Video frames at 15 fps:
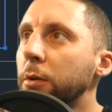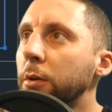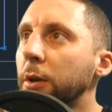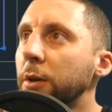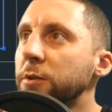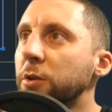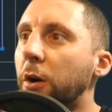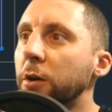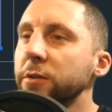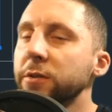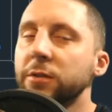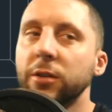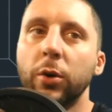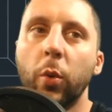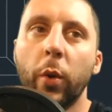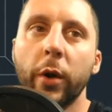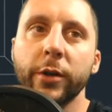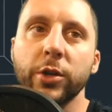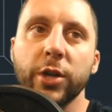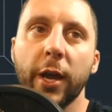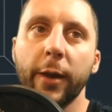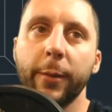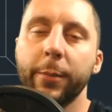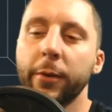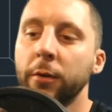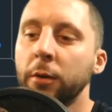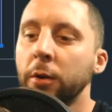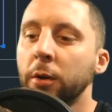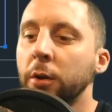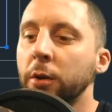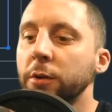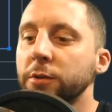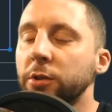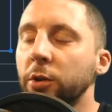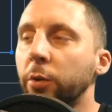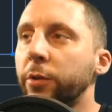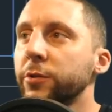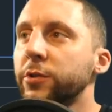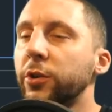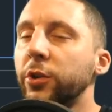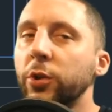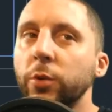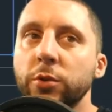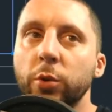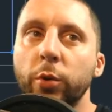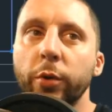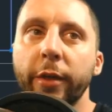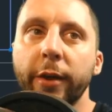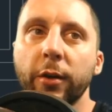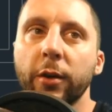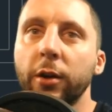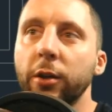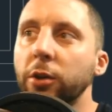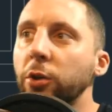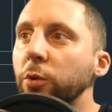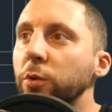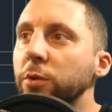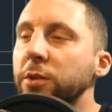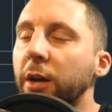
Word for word: is all still one shape. So there's a new tool that you're going to use.